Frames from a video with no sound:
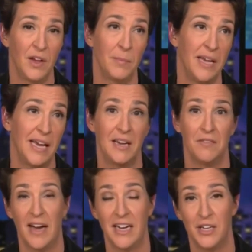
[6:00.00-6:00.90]
They're being
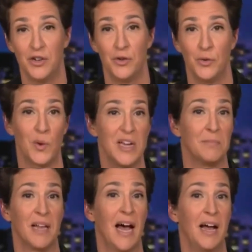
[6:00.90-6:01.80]
invited to
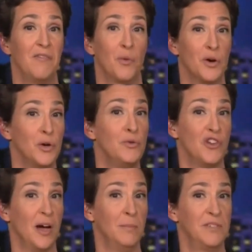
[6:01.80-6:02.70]
reapply for new
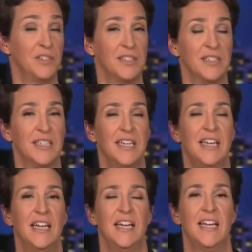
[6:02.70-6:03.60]
jobs.
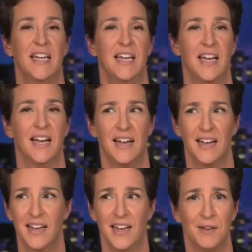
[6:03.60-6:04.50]

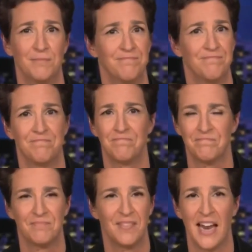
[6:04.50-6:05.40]
That
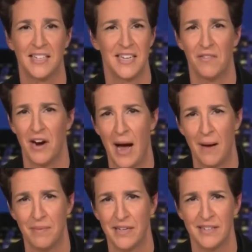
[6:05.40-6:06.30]
has never
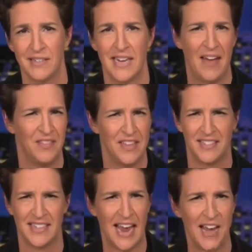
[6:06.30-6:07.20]
happened at
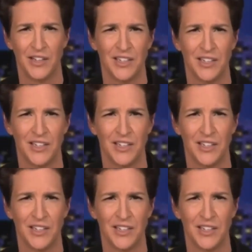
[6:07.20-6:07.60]
this scale.